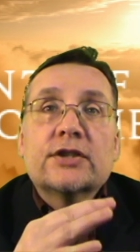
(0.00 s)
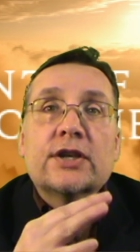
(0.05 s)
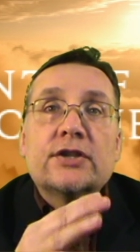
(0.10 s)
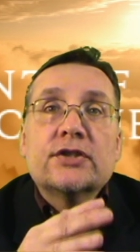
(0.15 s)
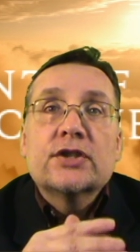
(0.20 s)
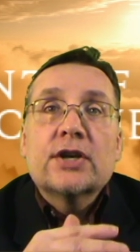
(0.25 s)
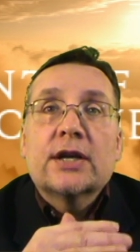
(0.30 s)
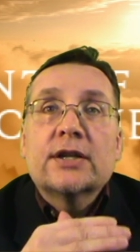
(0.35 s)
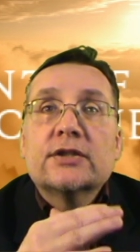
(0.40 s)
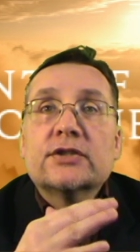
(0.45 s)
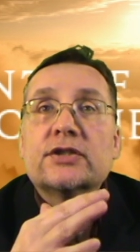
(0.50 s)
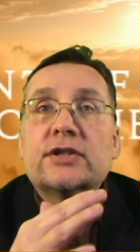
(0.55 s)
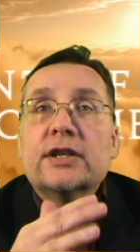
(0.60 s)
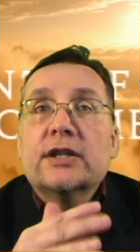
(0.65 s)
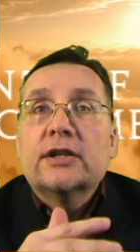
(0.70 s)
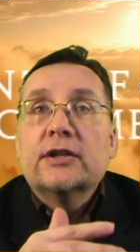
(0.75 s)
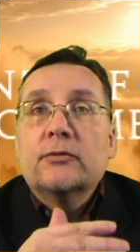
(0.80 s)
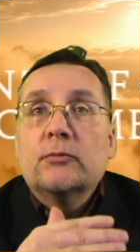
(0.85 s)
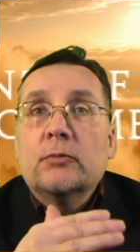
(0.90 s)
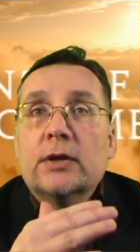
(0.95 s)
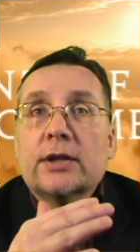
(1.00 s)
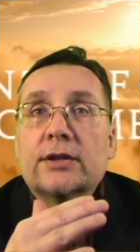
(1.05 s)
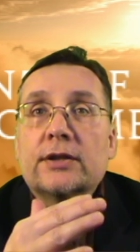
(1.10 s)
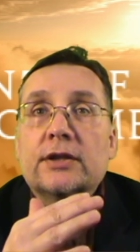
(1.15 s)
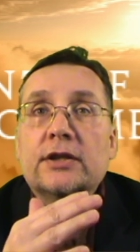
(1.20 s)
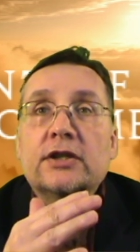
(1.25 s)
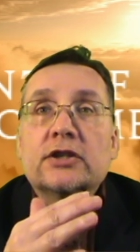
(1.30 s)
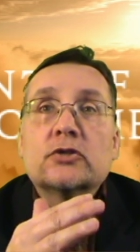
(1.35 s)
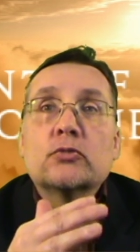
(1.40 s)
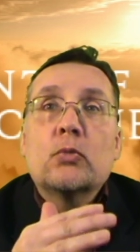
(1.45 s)
St. John is dealing with
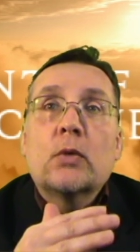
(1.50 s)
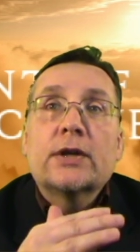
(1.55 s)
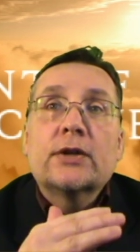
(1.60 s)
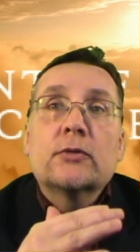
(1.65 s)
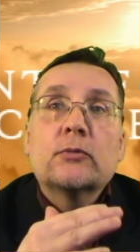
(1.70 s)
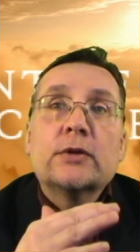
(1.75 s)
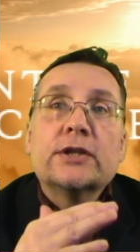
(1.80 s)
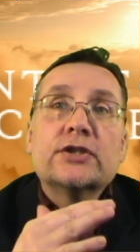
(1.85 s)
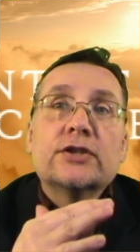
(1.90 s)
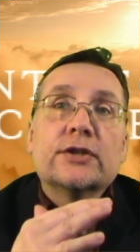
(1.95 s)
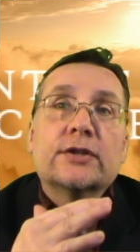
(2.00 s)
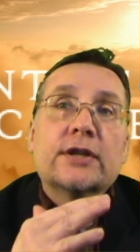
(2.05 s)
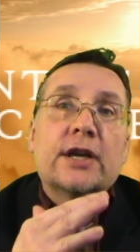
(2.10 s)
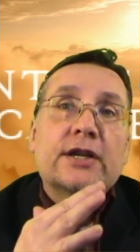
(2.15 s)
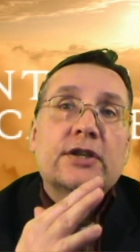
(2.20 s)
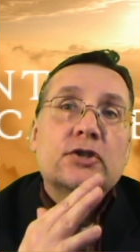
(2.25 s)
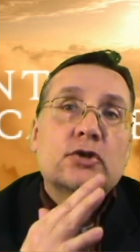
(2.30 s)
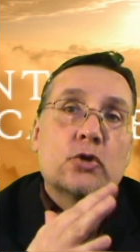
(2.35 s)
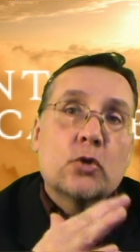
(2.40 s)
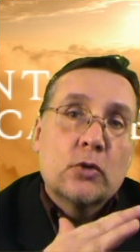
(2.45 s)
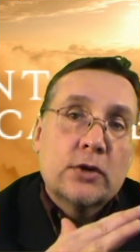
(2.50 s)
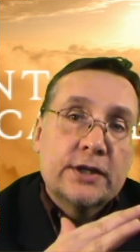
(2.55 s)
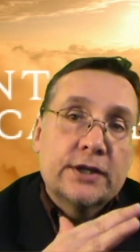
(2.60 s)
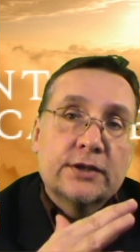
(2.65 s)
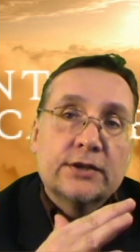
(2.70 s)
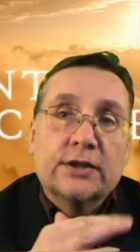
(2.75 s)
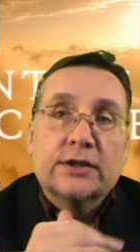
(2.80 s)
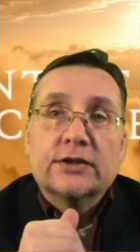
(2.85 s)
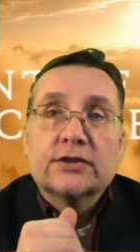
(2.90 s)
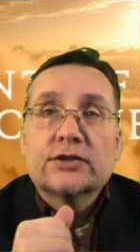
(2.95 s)
is whether we should take joy
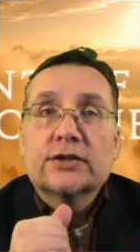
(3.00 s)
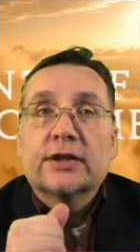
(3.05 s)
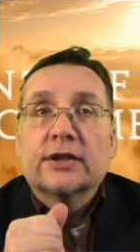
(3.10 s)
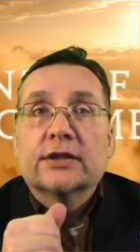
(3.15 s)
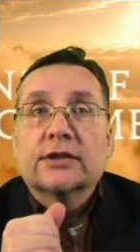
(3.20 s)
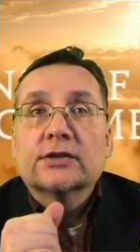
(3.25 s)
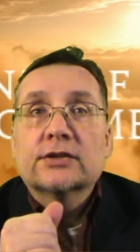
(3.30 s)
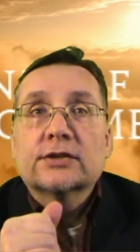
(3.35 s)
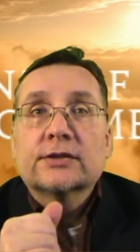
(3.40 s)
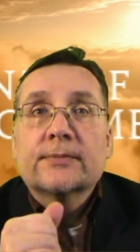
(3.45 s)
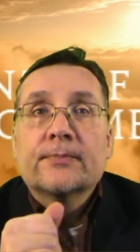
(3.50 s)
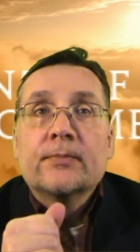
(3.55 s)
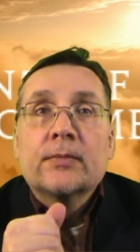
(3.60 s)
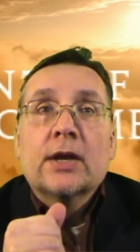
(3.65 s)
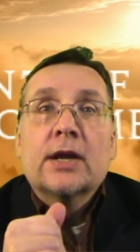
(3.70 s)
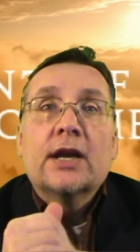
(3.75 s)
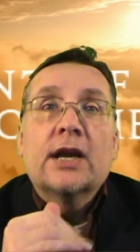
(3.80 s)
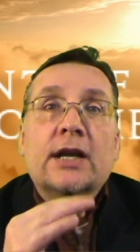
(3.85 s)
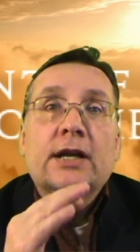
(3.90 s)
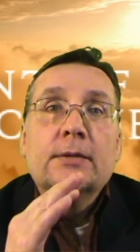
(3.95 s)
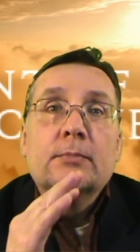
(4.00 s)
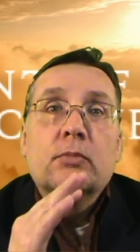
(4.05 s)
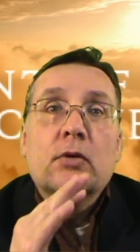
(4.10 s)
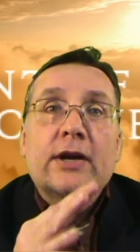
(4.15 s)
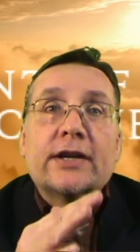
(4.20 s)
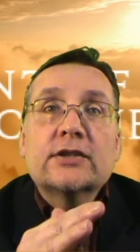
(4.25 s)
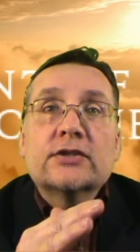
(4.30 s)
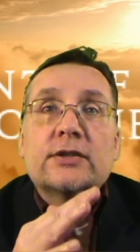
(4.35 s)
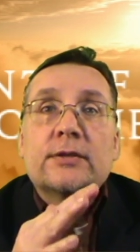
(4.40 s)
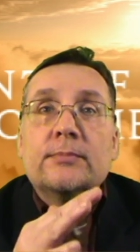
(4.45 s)
in these things. And he
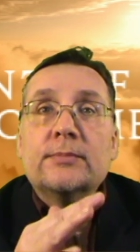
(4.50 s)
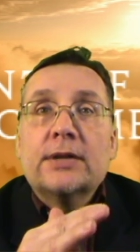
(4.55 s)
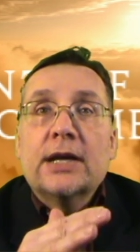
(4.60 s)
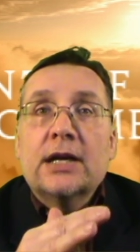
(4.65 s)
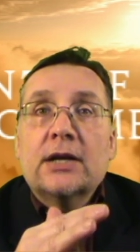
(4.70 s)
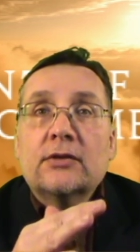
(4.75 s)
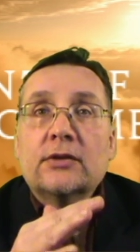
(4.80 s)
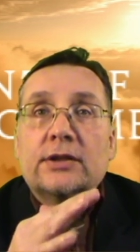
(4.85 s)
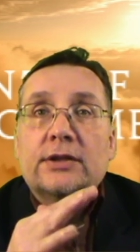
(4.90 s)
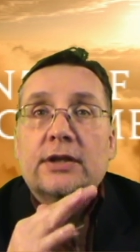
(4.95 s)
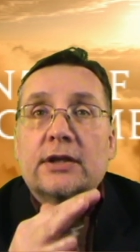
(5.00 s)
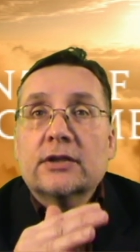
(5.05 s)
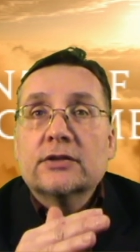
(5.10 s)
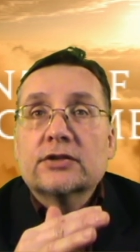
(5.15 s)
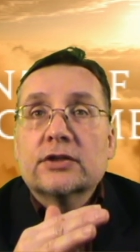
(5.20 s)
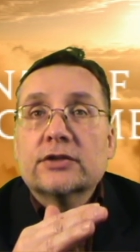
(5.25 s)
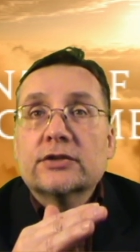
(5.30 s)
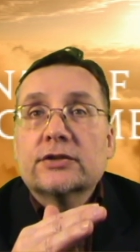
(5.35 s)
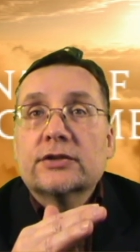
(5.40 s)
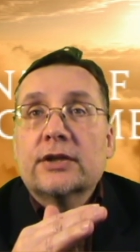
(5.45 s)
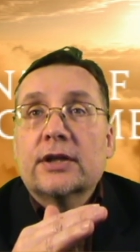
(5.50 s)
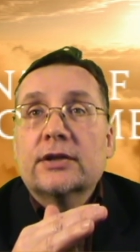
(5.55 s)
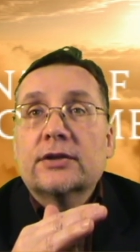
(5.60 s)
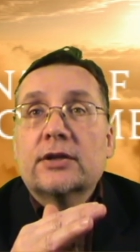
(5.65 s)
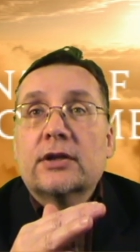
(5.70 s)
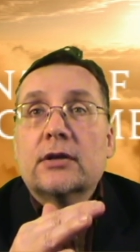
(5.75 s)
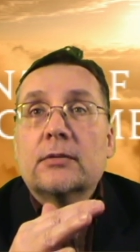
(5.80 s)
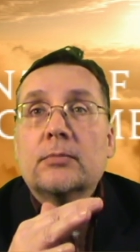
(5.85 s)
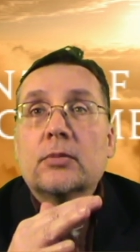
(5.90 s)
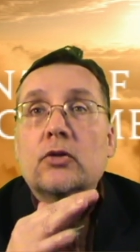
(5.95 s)
breaks them down and tells us that
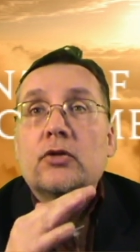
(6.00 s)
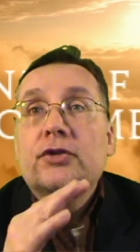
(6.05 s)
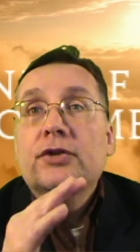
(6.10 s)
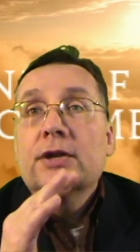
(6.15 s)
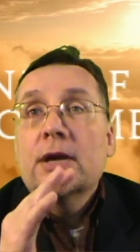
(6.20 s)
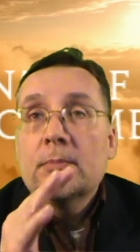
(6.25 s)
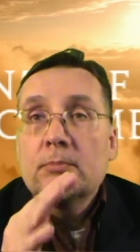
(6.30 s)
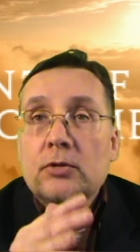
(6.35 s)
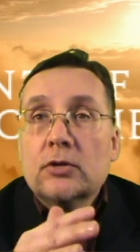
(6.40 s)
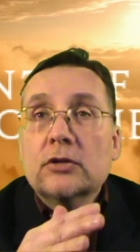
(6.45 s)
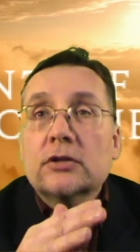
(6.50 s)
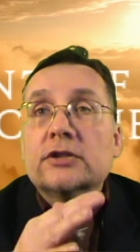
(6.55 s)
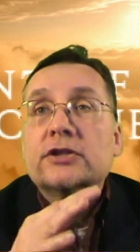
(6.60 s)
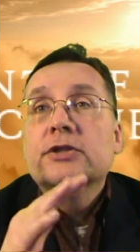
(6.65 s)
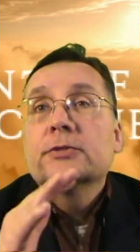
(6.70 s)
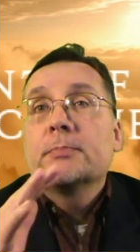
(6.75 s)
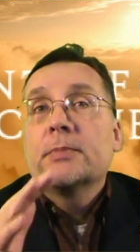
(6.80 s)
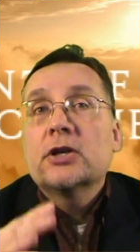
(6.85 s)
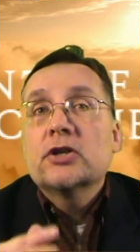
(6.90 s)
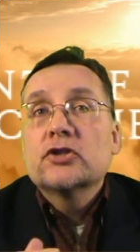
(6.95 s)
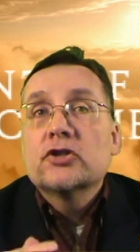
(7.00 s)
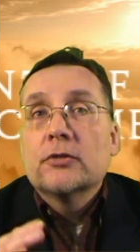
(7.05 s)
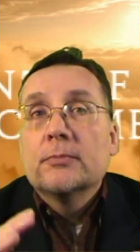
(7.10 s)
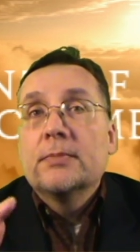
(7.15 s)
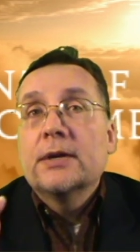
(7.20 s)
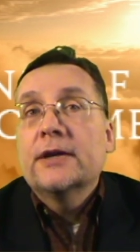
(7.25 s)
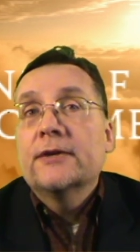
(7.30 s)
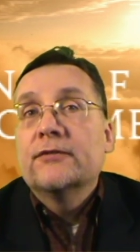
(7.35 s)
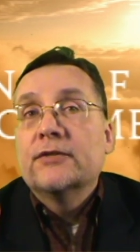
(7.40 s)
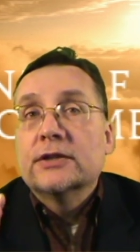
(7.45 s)
there are both temporal and spiritual
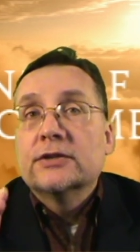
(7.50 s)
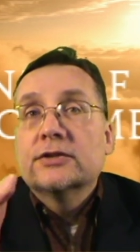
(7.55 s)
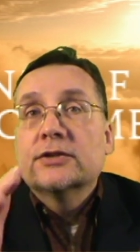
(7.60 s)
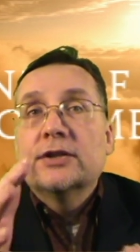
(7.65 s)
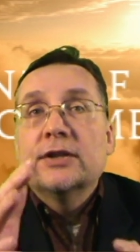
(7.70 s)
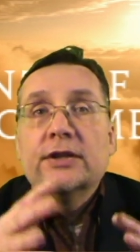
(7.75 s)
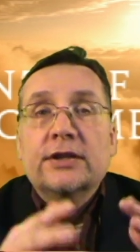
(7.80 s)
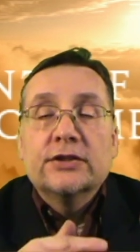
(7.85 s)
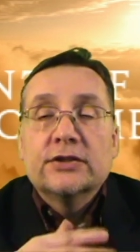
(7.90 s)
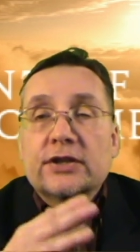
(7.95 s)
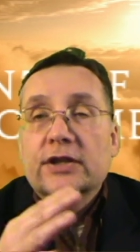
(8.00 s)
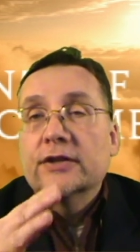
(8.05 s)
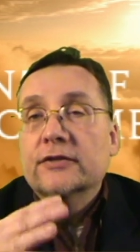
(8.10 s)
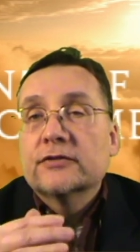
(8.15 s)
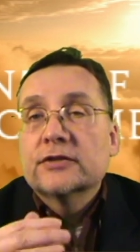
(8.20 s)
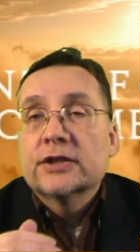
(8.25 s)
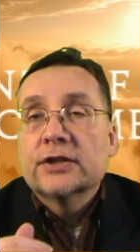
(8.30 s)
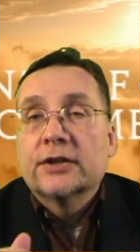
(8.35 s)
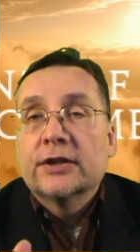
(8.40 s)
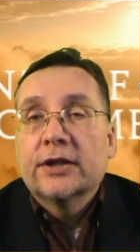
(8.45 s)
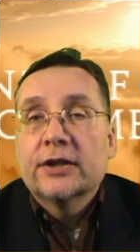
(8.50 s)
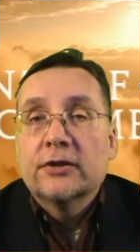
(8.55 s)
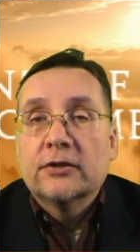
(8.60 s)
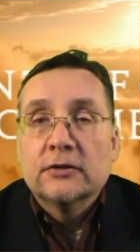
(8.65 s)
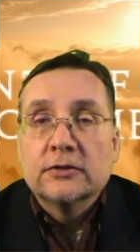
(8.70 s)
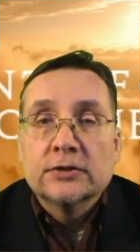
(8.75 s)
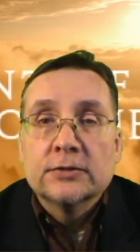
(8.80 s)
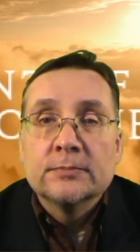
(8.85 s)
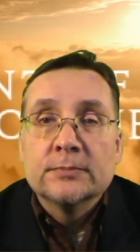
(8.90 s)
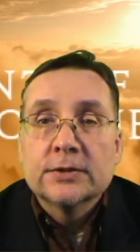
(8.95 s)
benefits to these gifts and
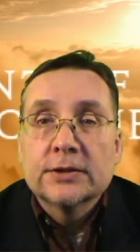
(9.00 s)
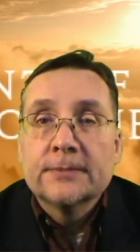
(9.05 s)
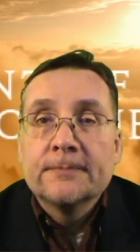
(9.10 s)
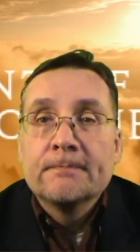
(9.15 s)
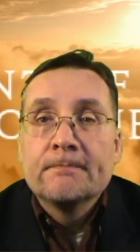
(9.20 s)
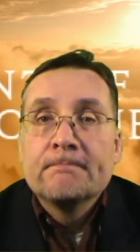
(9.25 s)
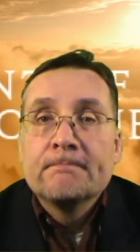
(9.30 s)
charisms.